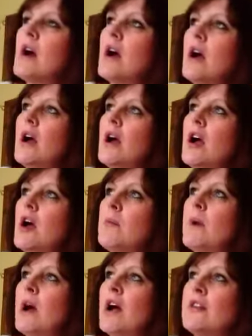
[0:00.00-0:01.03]

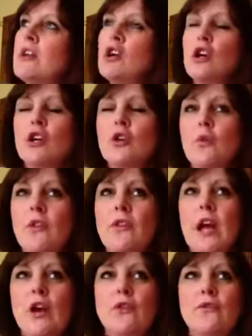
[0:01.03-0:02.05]
And the only one
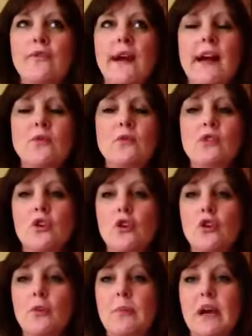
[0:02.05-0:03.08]
that I could find was on an
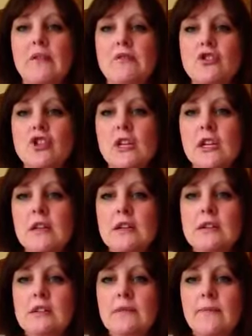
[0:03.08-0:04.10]
old pair of
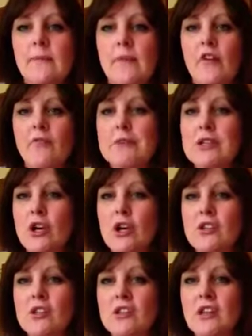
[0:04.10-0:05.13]
jeans of my
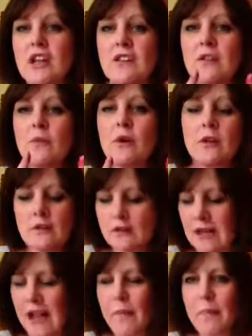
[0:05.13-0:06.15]
daughter's, and they were
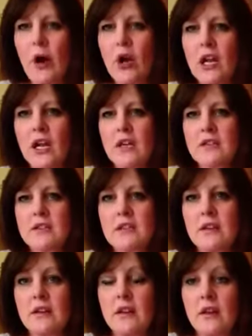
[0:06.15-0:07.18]
like pockets
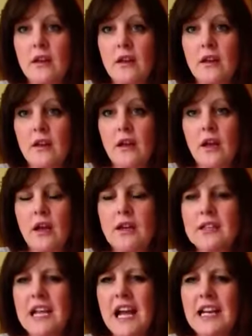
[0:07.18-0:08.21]
and a
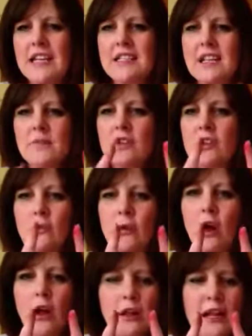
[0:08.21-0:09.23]
tiny zip, so they were
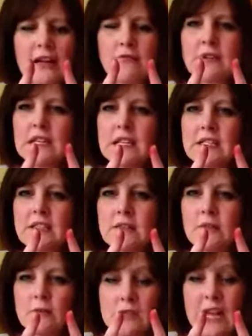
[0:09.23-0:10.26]
all like really,
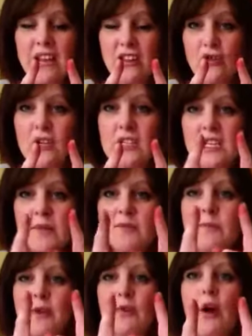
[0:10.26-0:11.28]
there was like 3 zips
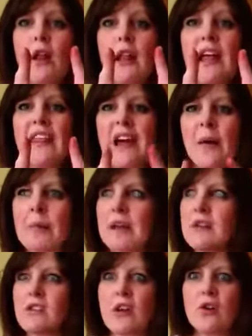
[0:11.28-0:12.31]
but they're all like that
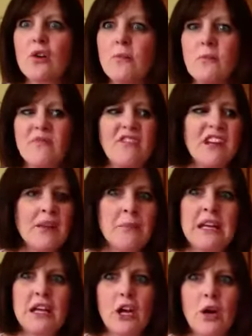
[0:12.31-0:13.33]
big, so I couldn't really
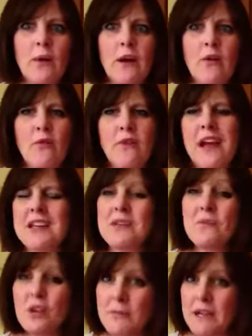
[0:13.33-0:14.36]
make out of it. I didn't
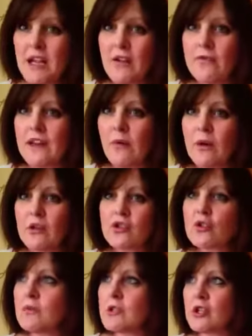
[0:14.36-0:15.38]
want to make a flower because
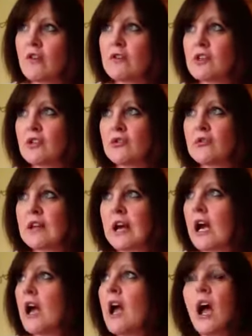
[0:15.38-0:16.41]
somebody's already done
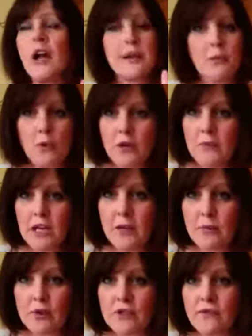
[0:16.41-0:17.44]
that. I didn't want to make a
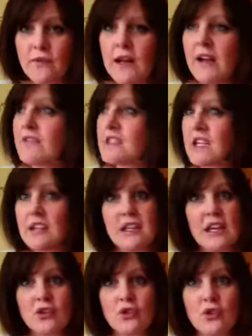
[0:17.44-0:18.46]
butterfly, I've seen
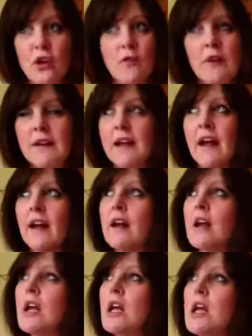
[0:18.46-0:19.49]
that done already.
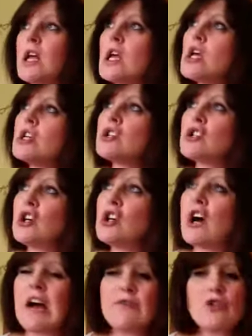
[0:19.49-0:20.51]

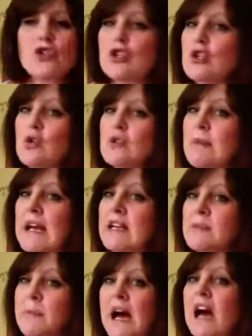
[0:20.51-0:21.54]
So I've just used mine
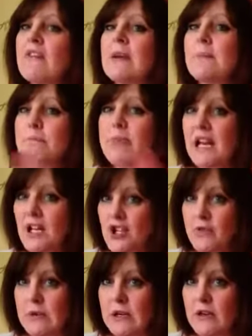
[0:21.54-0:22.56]
as part of an
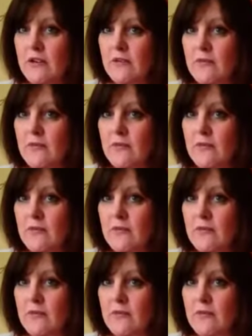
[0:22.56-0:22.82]
embellishment